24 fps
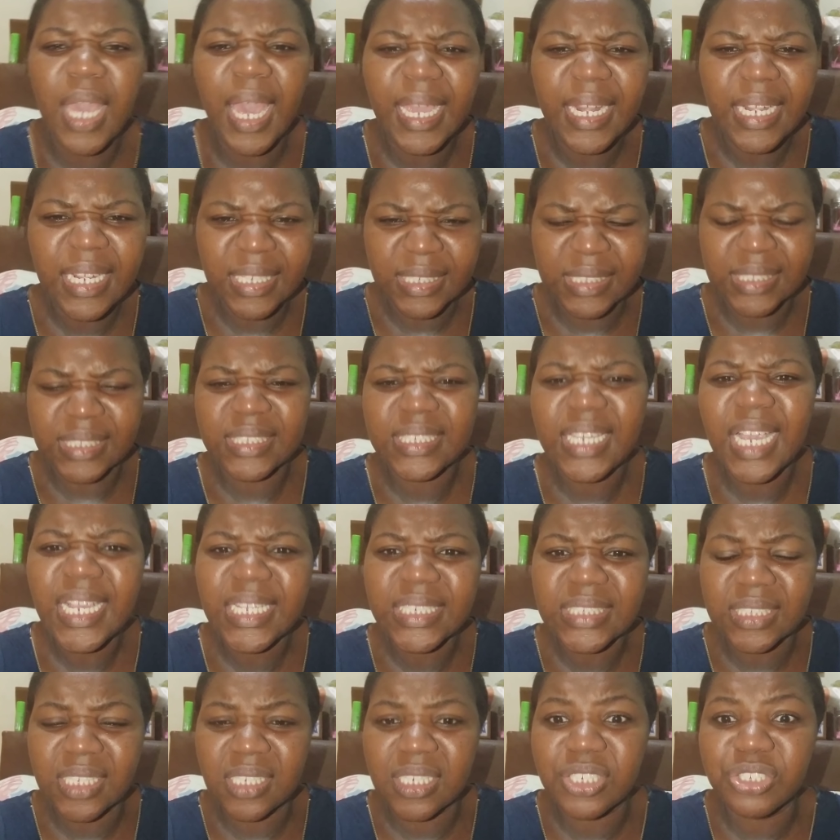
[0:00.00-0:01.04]
and the
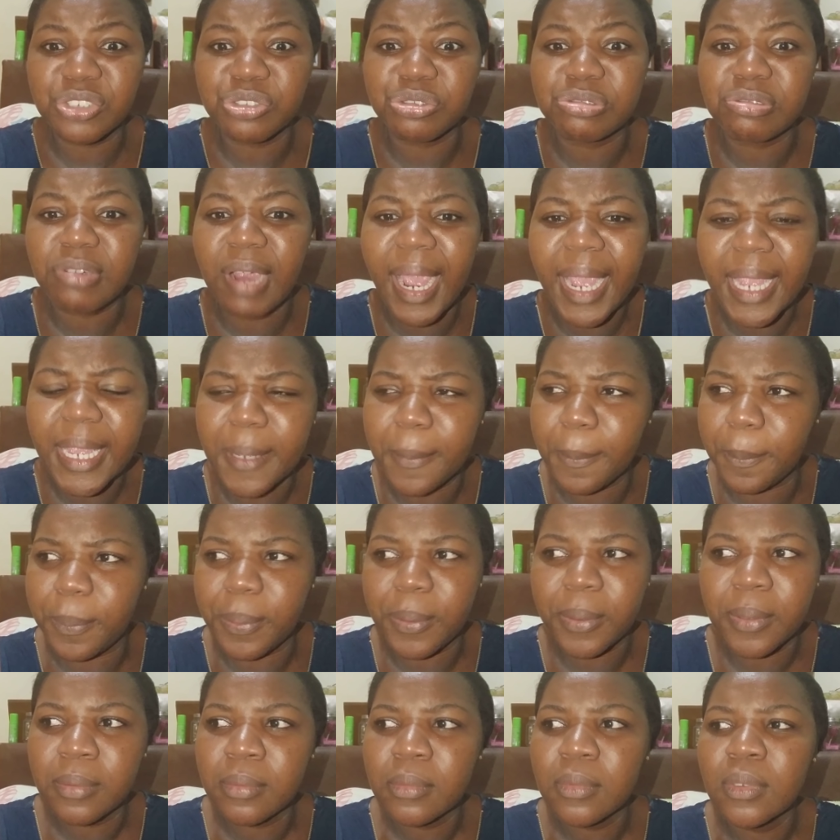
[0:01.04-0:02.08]
season is ripe.
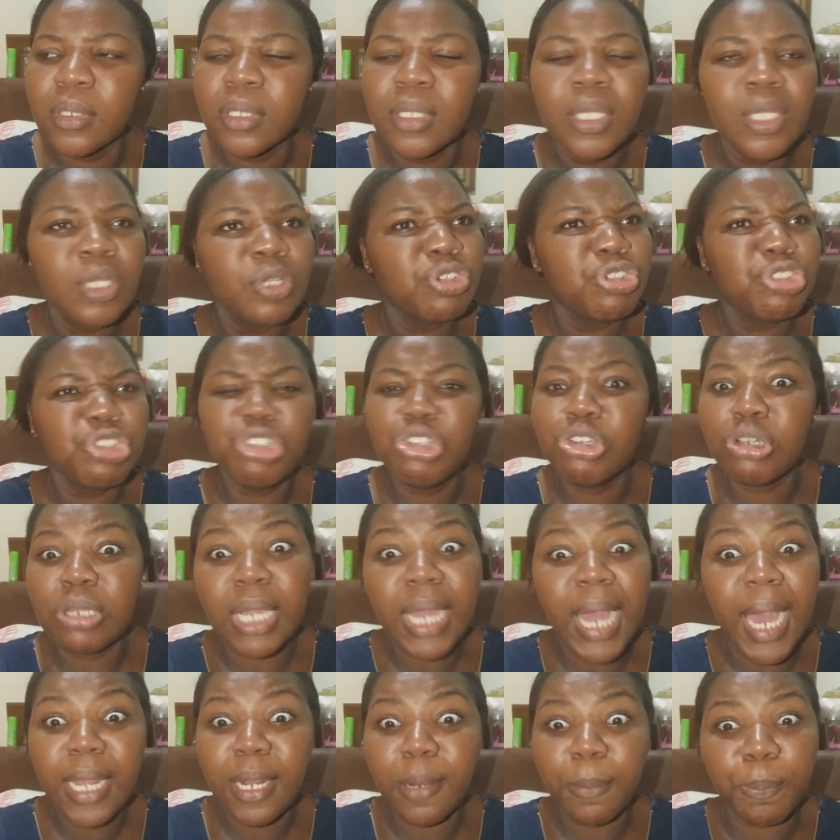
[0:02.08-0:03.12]
You
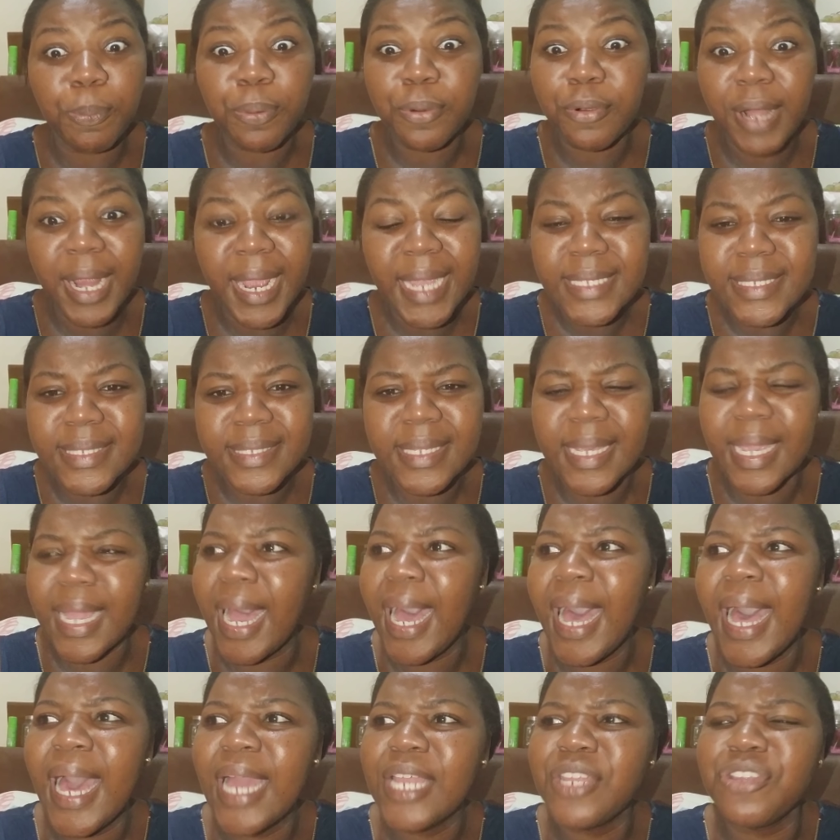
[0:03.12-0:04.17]
gotta praise
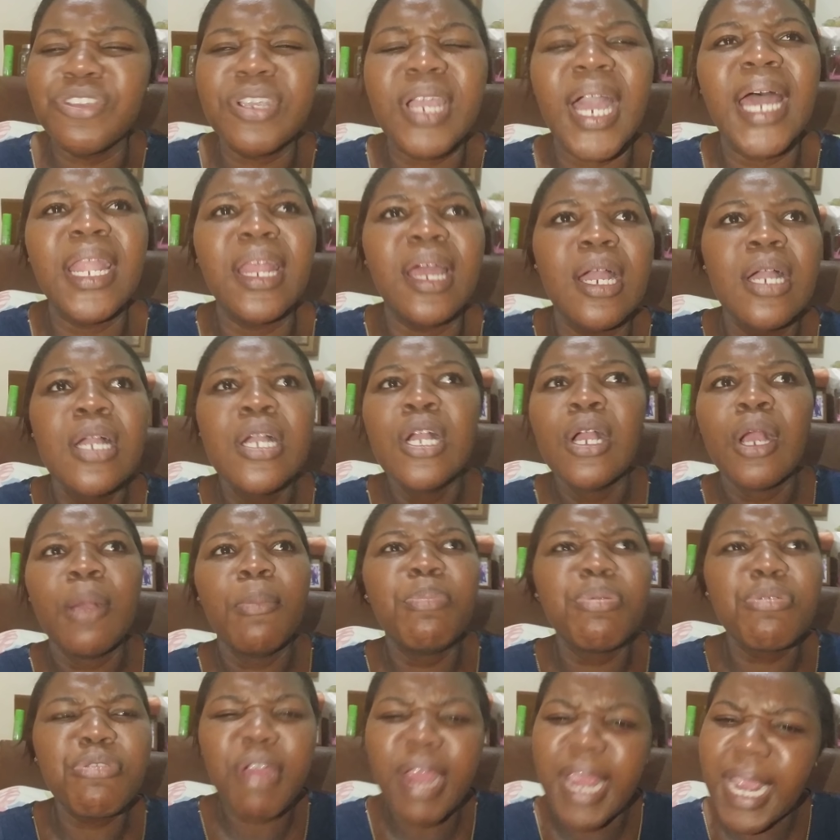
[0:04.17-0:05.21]
God. You gotta
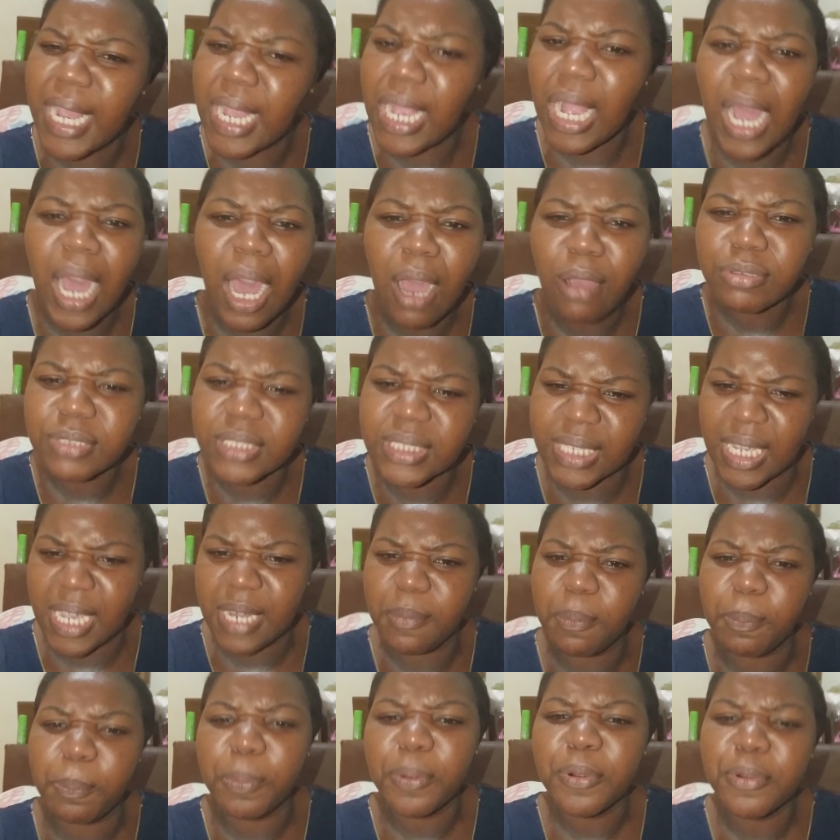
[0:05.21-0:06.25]
break out
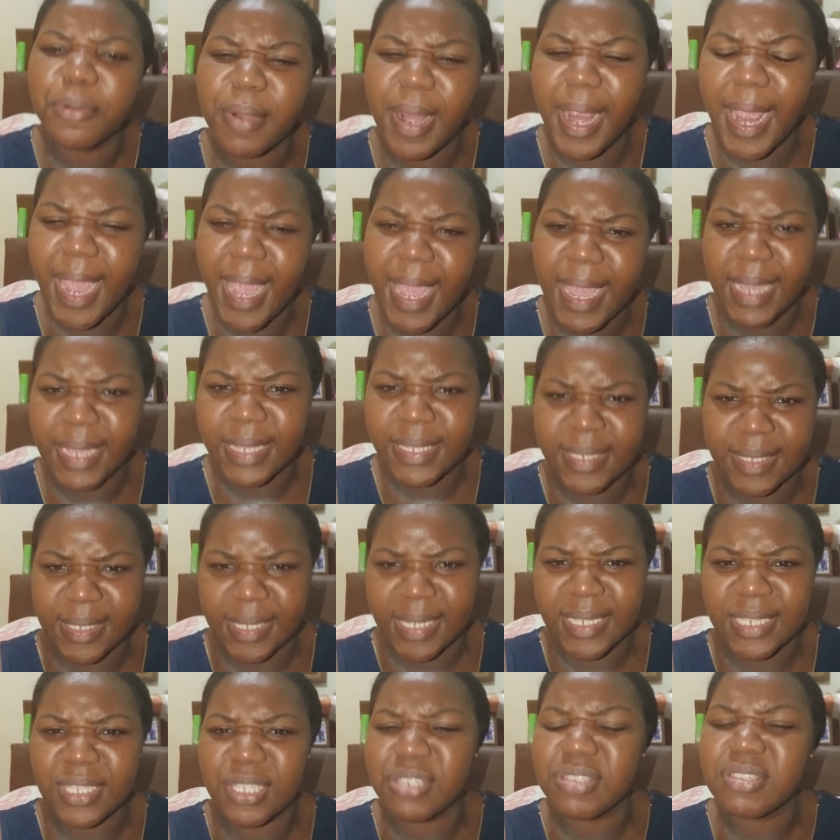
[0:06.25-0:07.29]
in
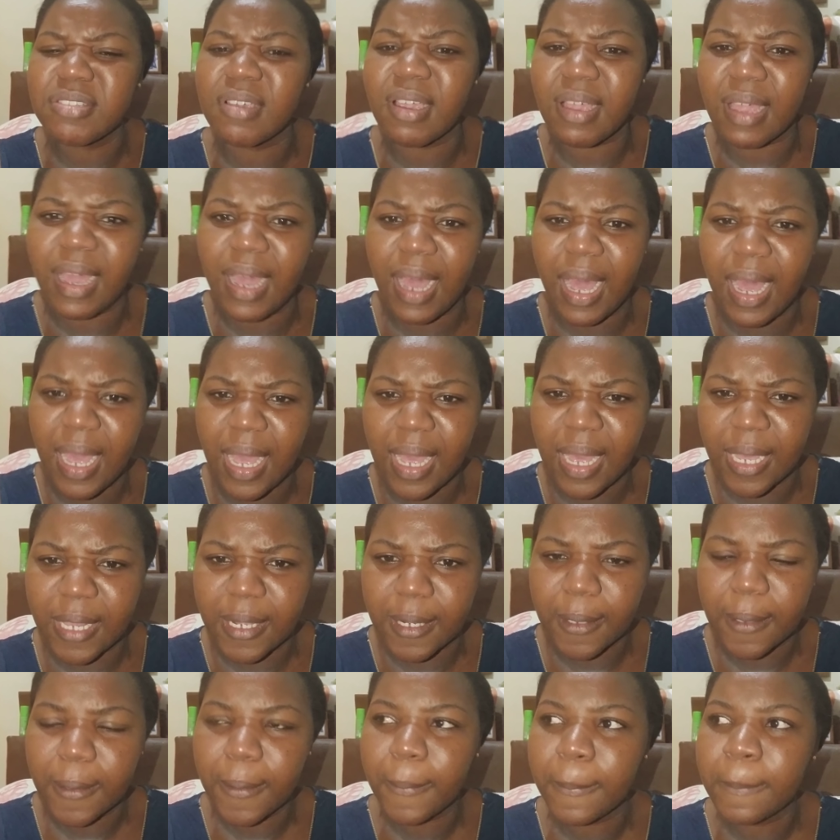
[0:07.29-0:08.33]
praises to
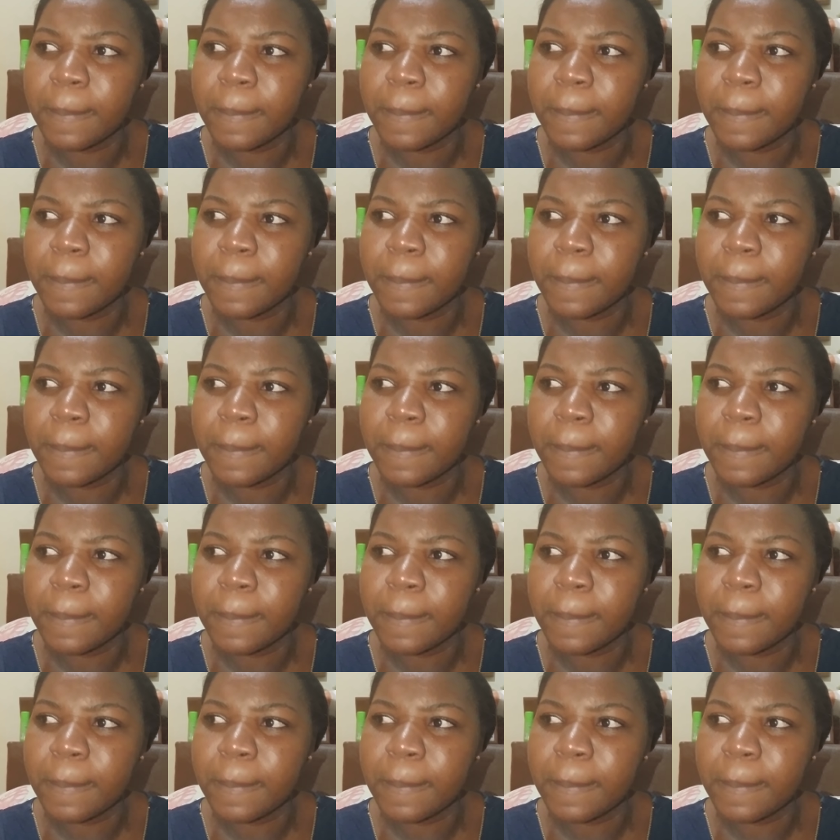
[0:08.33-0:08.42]
God.